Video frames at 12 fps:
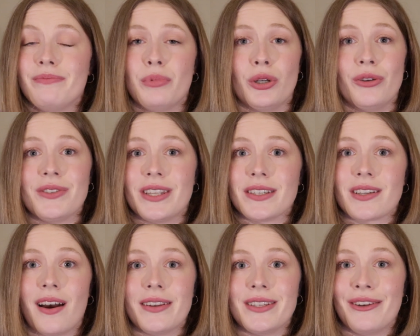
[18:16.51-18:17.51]
produce this
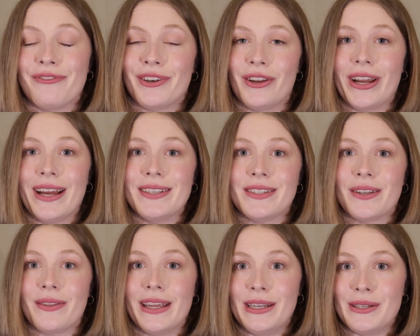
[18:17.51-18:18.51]
content for you guys.
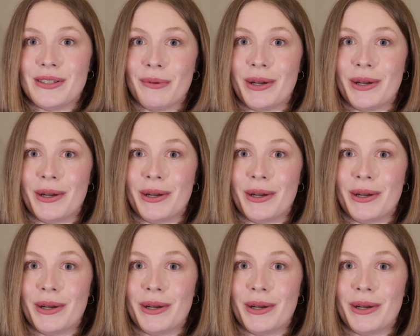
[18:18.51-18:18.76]
So thank you so